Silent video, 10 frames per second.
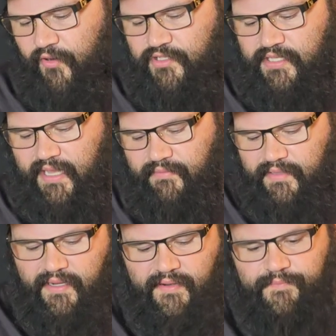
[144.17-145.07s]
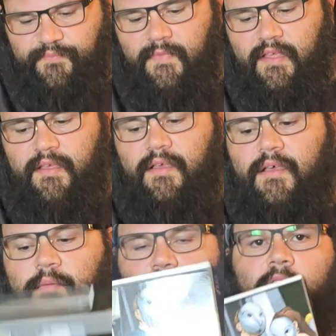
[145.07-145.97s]
version out there.
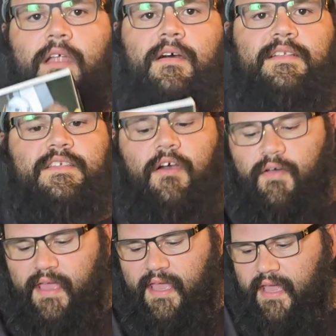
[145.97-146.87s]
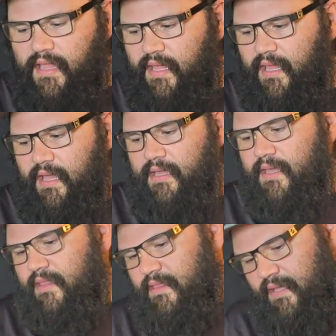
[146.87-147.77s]
But let's go ahead and
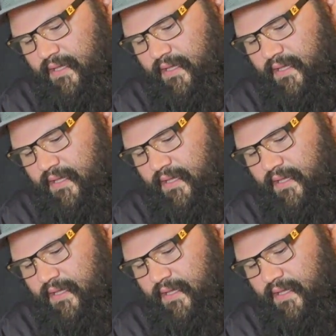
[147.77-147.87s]
get